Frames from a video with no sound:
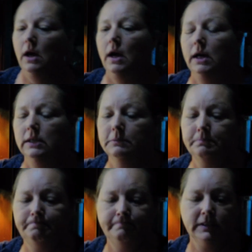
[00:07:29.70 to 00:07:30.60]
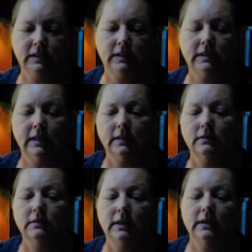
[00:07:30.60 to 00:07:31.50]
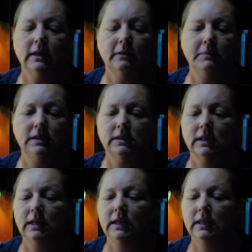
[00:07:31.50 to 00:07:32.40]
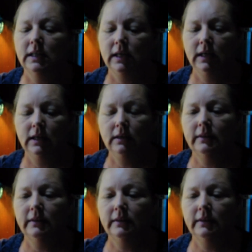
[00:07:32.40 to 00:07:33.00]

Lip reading: Let's see. I don't think I missed anything.